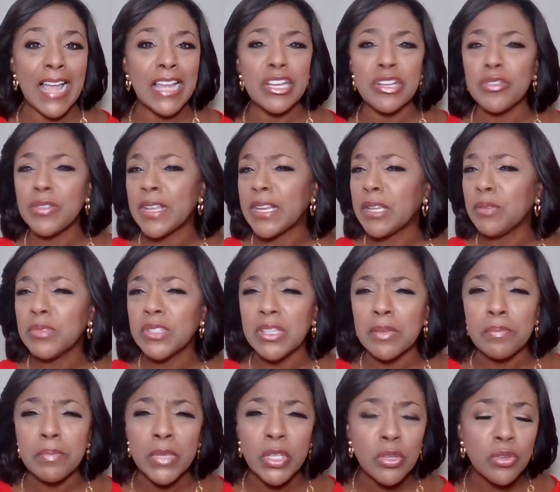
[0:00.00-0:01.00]
I knew that He was
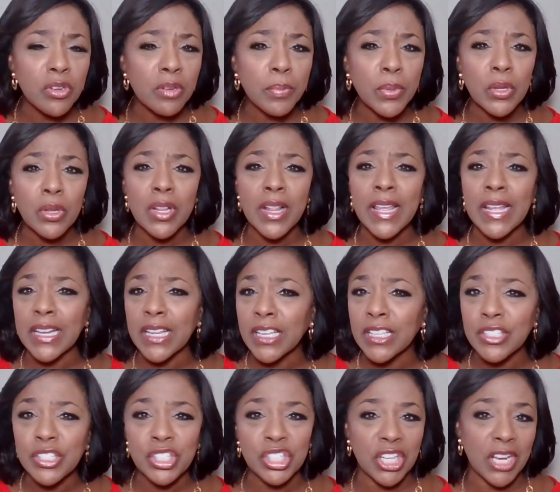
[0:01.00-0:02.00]
immutable and
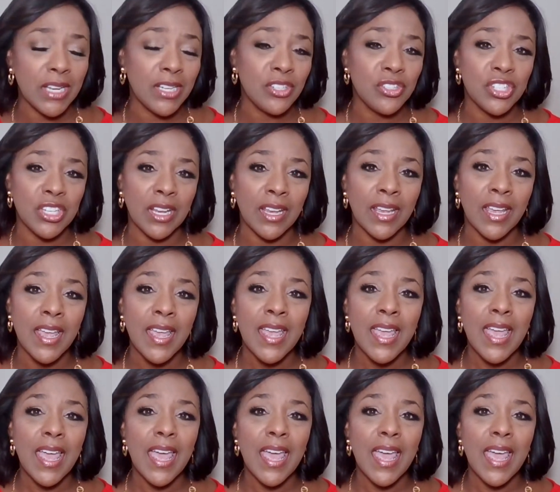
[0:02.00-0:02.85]
unchanging,